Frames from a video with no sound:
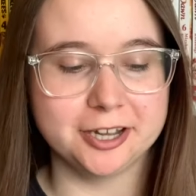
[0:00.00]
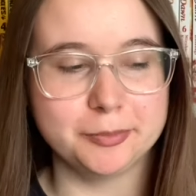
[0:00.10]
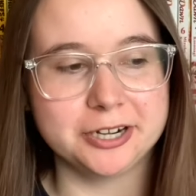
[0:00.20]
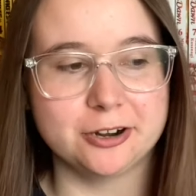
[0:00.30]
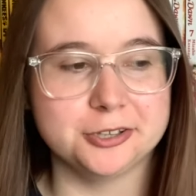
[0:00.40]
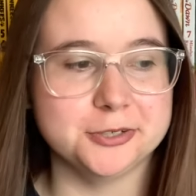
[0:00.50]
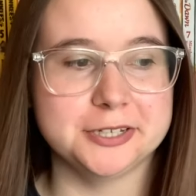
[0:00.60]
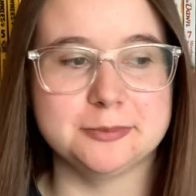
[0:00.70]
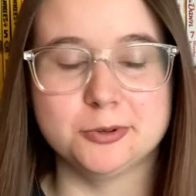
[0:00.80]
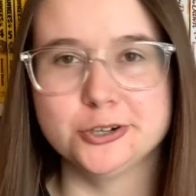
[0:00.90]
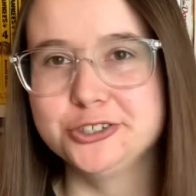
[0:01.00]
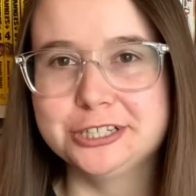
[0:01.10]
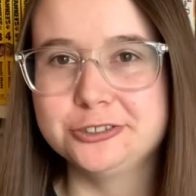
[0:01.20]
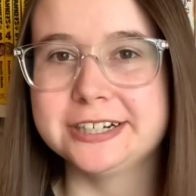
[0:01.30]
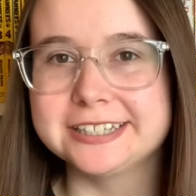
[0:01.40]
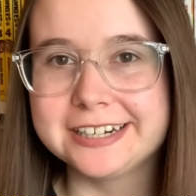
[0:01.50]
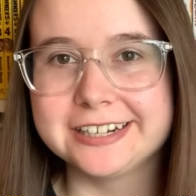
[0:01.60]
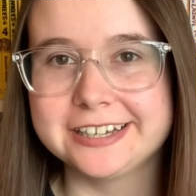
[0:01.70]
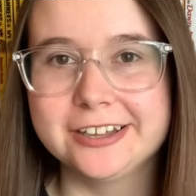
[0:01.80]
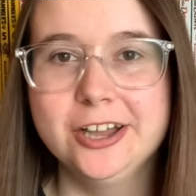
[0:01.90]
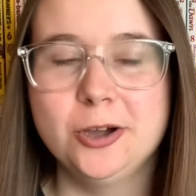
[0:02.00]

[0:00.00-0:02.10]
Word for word: but it also explores gender identity,